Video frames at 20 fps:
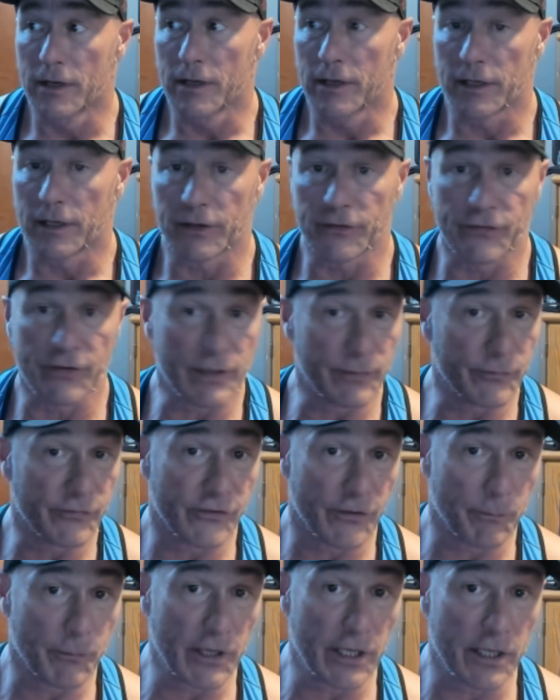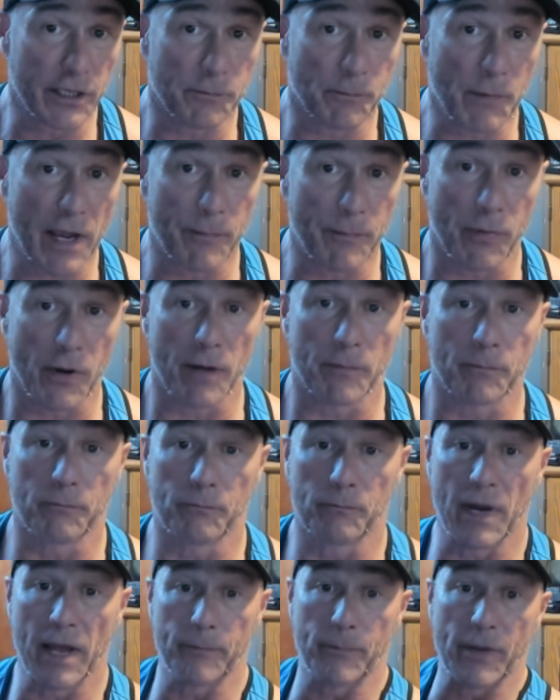it seems to peak
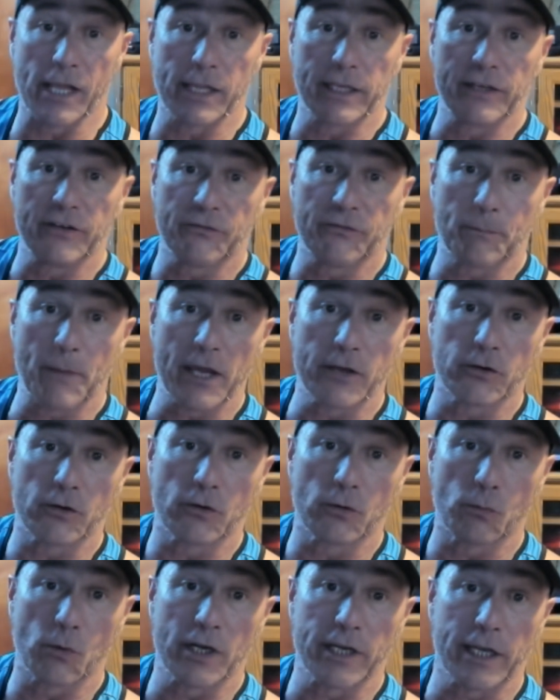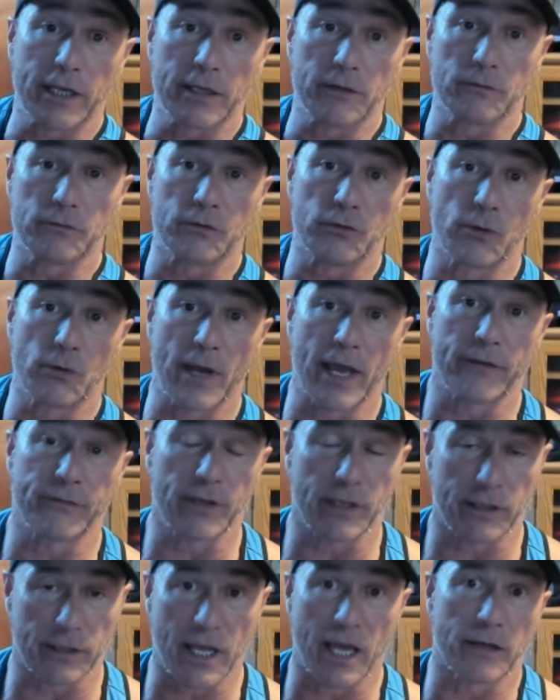my belly's better when I do heavy,